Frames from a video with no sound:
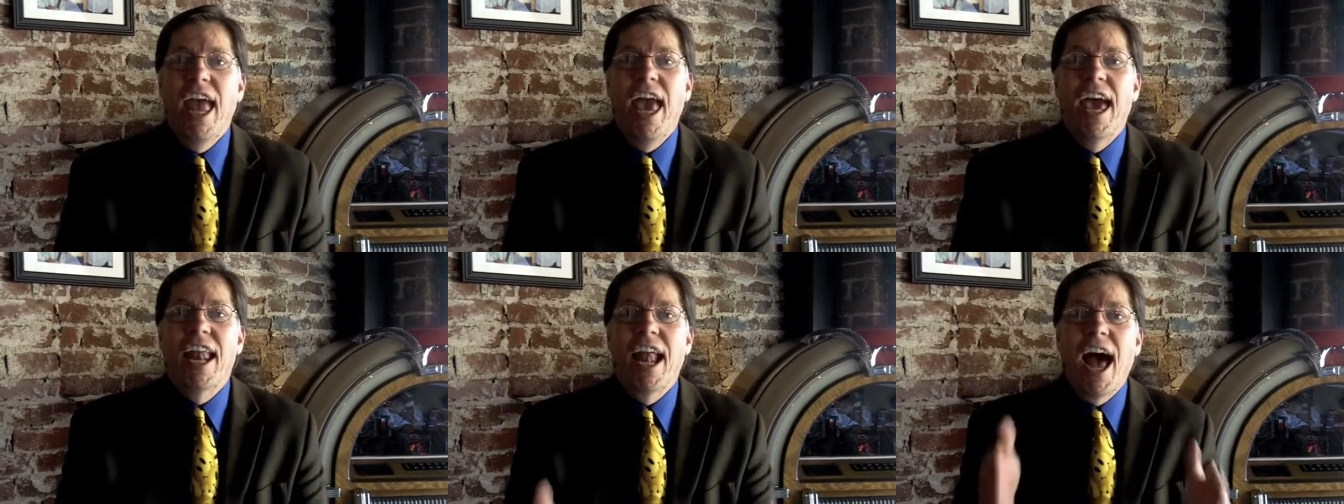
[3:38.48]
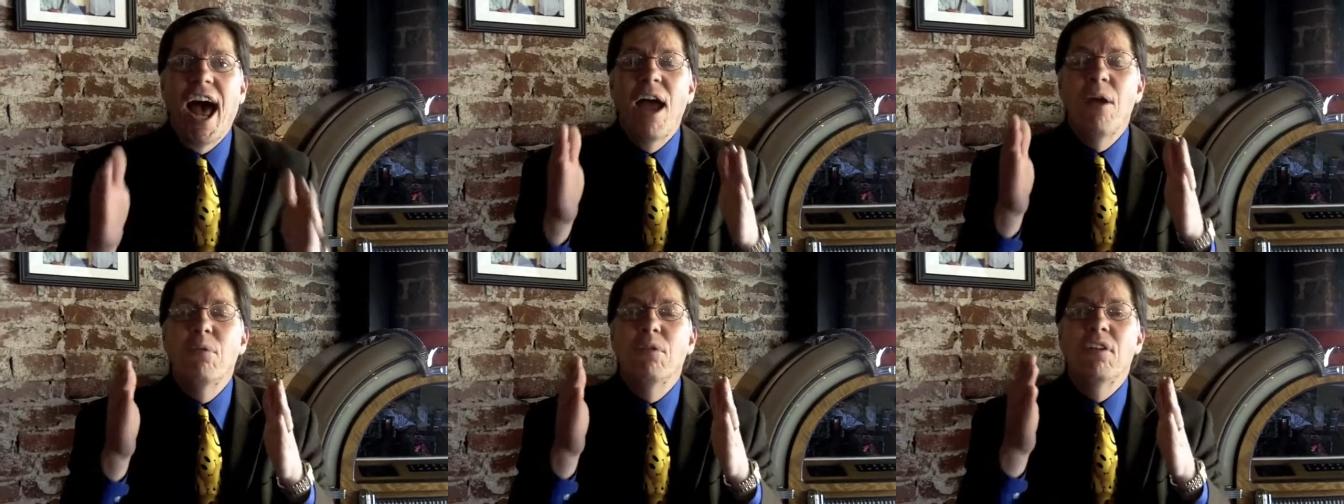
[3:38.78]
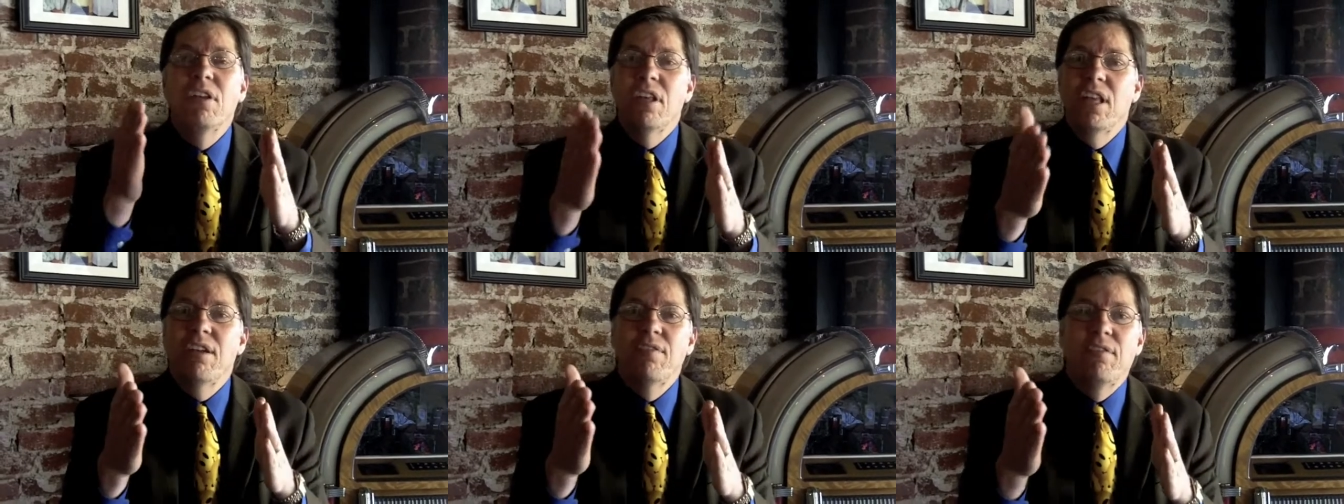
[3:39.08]
And I will
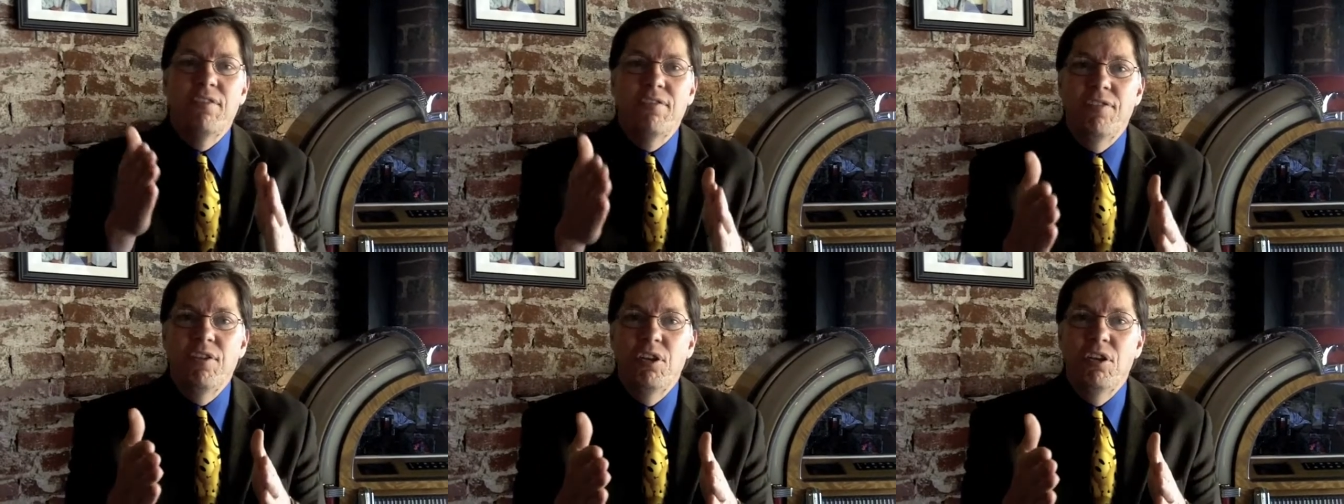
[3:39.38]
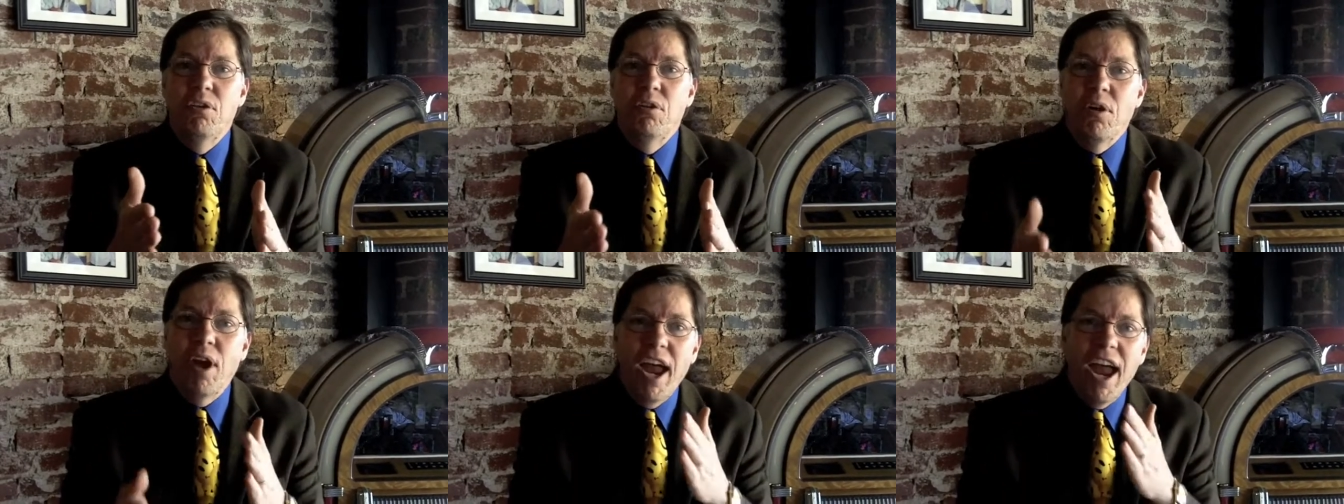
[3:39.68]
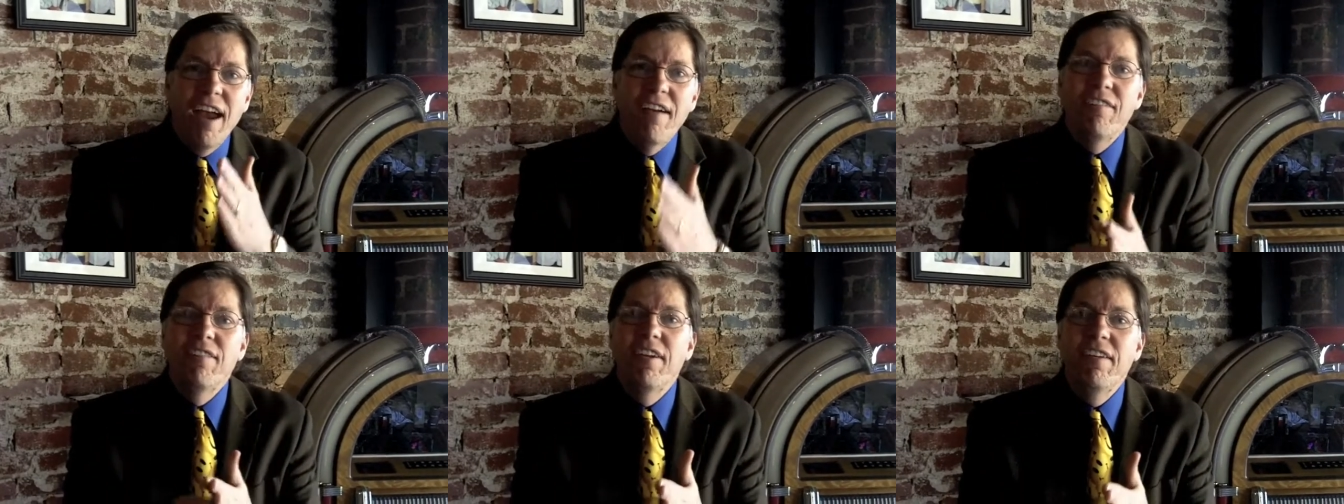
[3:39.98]
deliver for you.
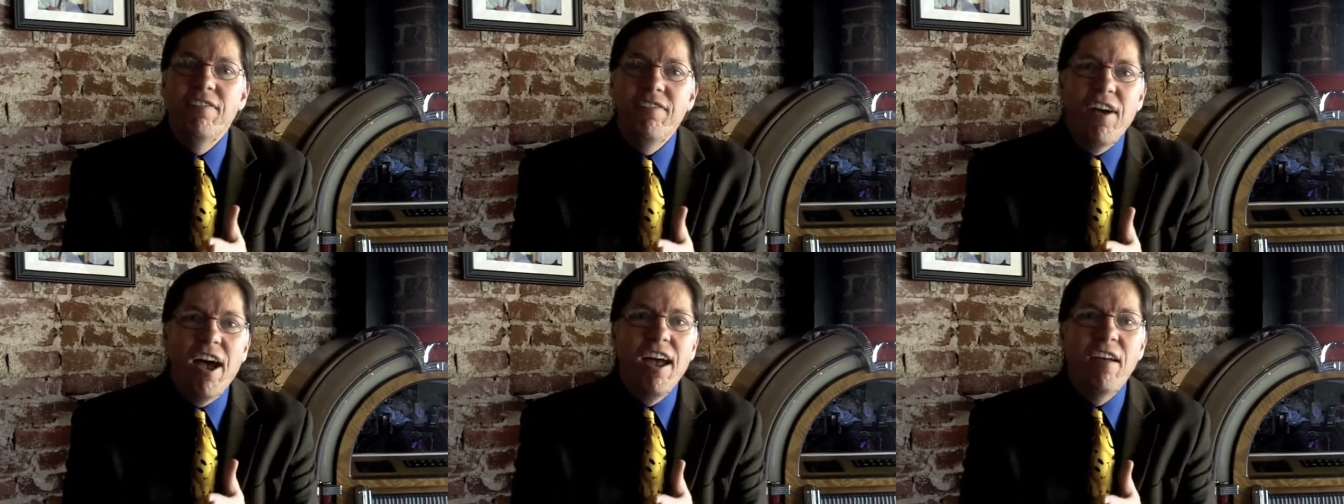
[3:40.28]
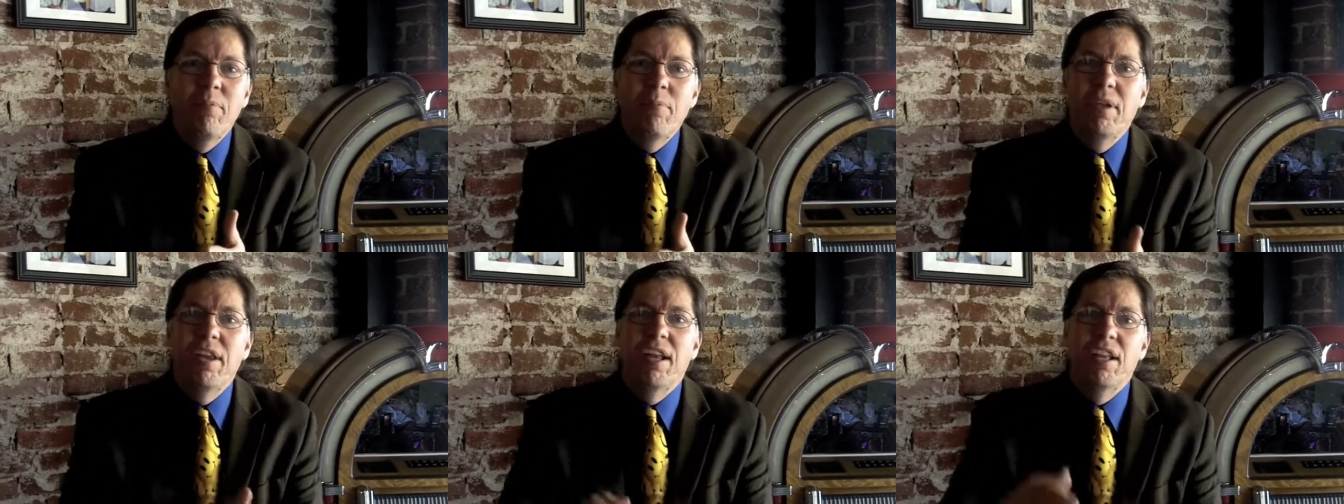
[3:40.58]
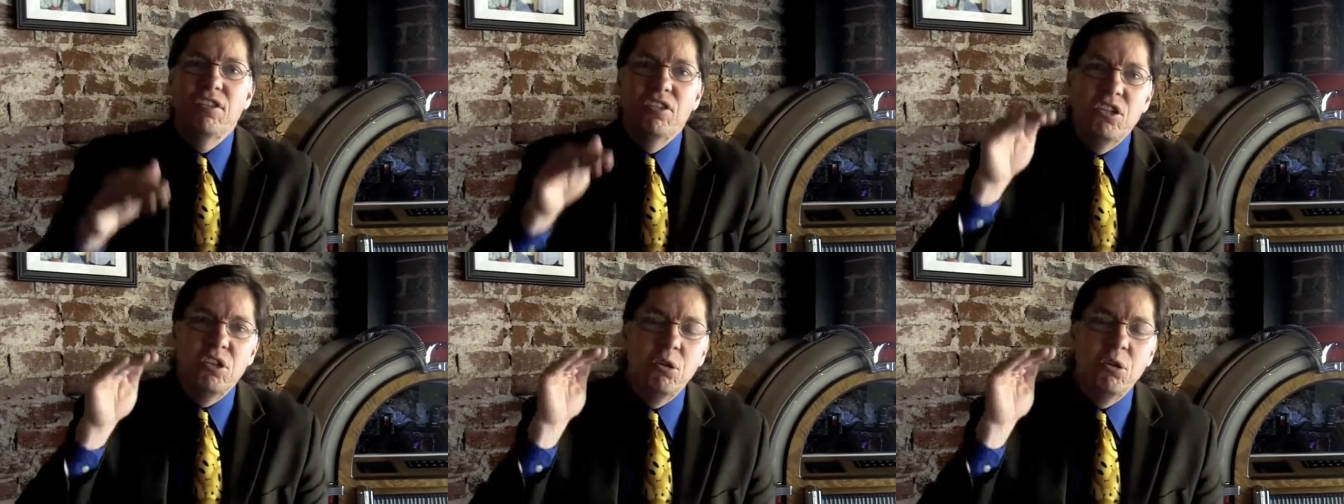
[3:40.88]
Every 5 minutes,